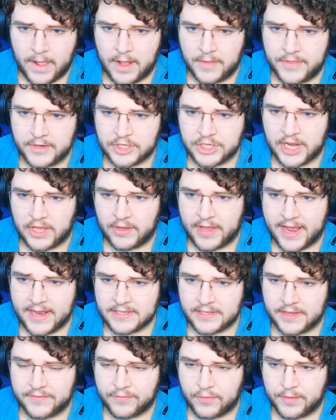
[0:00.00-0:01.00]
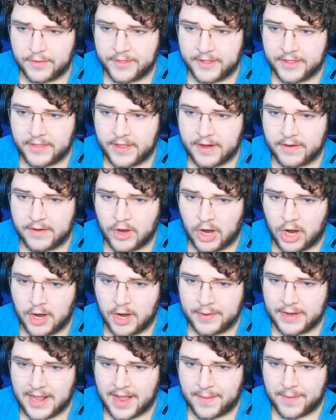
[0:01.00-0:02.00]
The shell casing formed a thick layer of
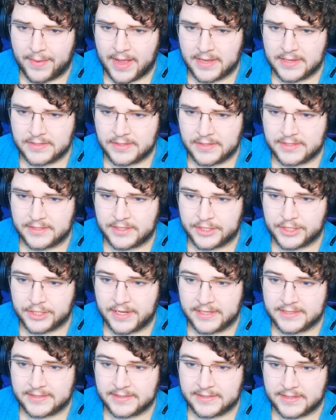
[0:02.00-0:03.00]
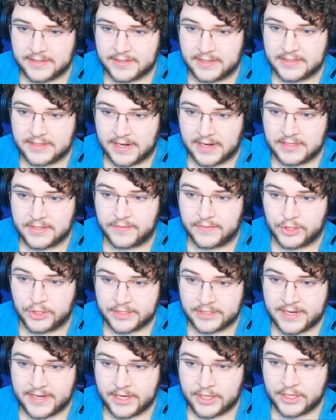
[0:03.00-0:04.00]
carbon composites, suggesting its extensive
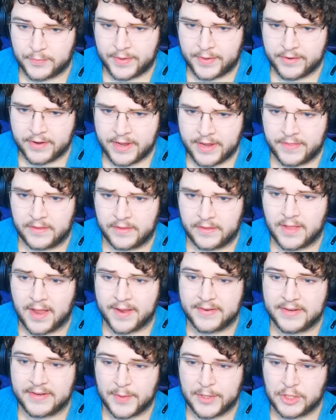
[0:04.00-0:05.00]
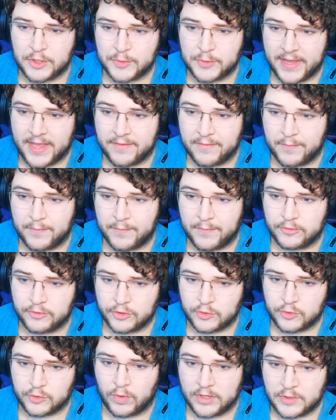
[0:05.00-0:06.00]
gestation period. The live species may give birth
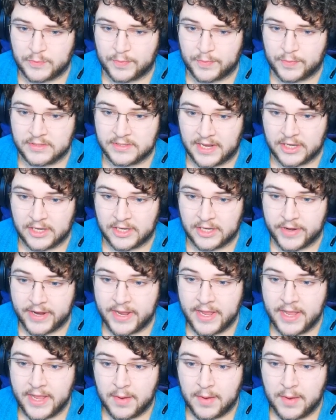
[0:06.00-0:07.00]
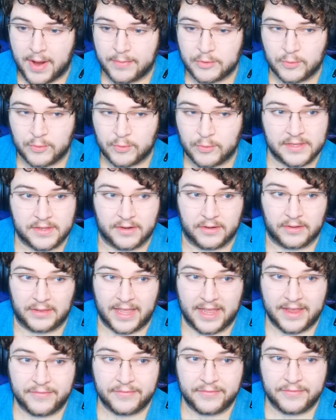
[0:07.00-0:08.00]
just once per century, perhaps once in their
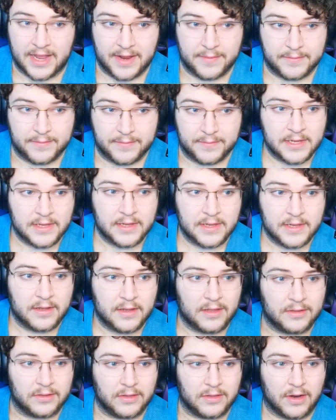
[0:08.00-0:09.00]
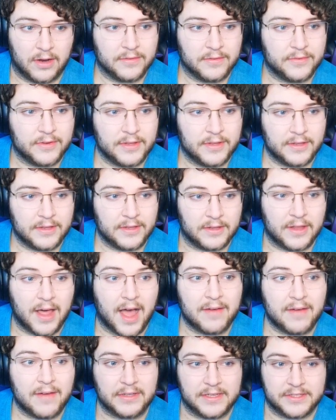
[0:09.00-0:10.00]
lifetimes. A
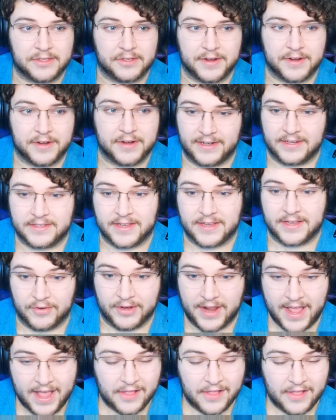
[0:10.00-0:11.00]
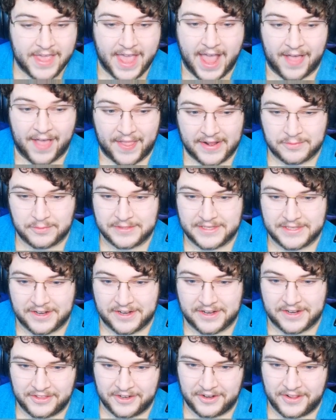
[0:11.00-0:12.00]
lava lizard egg discovered. Hell yeah, that was in our
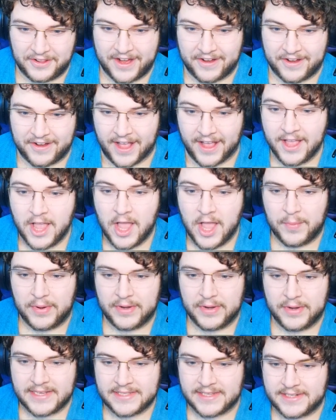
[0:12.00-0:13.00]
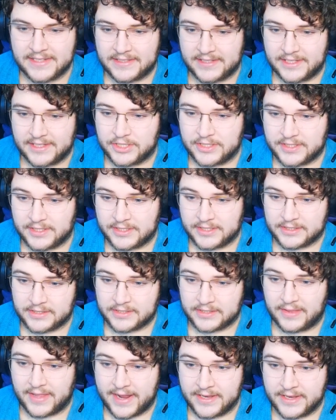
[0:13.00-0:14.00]
little area. Precise incision suggests
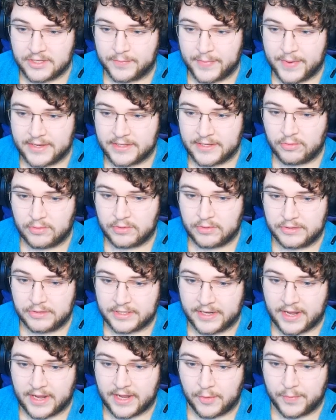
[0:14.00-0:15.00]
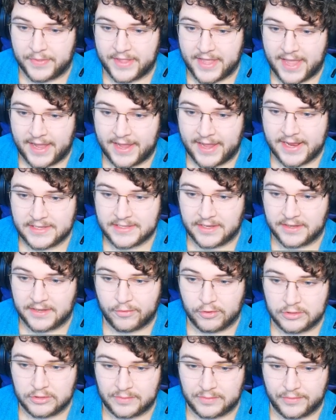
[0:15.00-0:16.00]
a laser-based tool is used to cut open the egg casing,
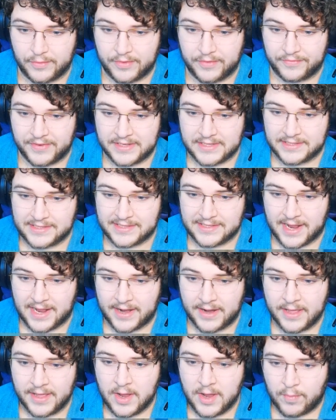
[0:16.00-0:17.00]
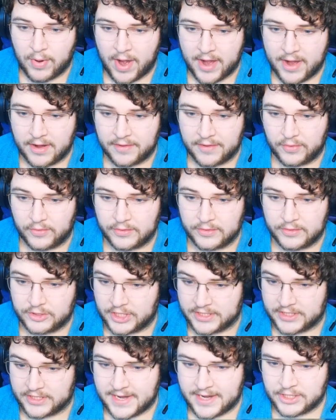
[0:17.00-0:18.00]
forcibly remove the physics side prior to full
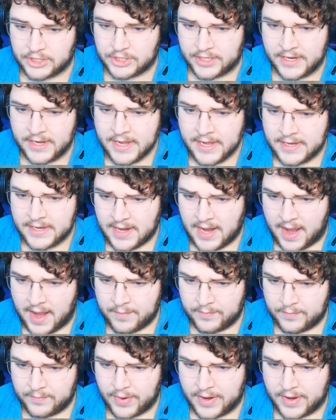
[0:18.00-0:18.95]
gestation. Time